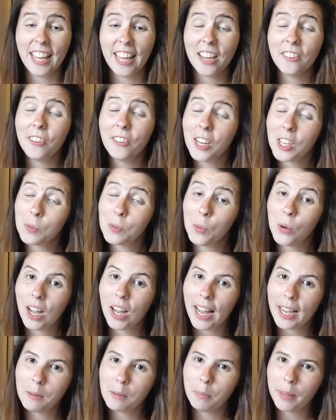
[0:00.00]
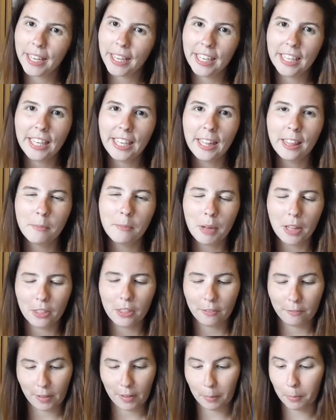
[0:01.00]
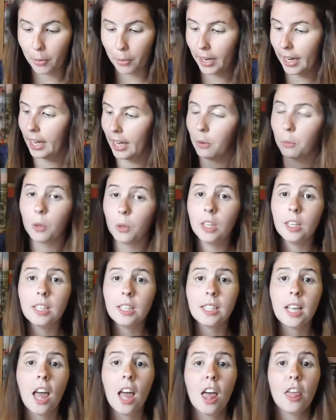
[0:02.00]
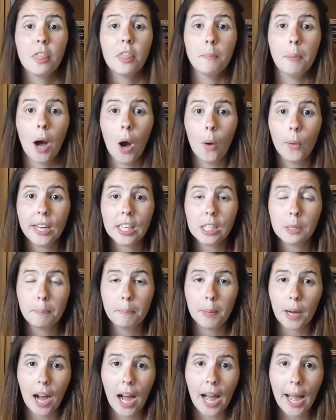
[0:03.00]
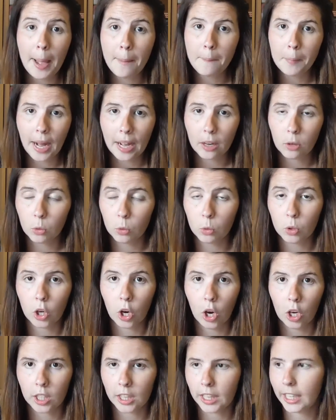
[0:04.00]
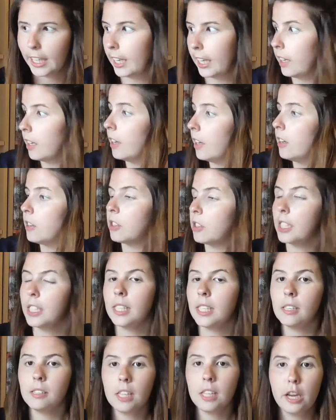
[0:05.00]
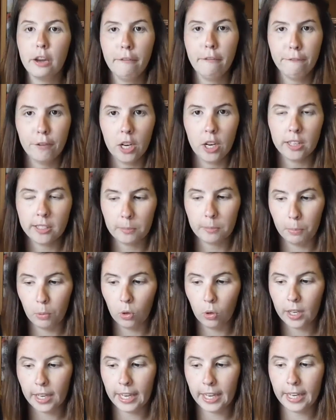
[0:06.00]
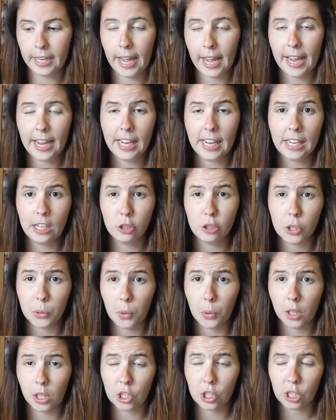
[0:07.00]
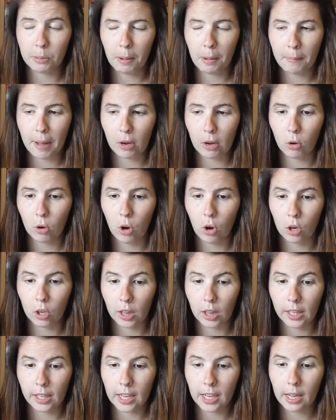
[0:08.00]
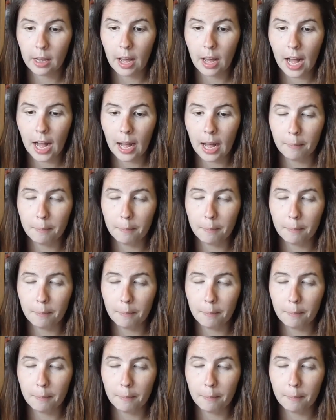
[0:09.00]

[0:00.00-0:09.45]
The first book I completed in the month of February was The Poet by Michael Connelly. So this is the first book in a duology by Michael Connelly,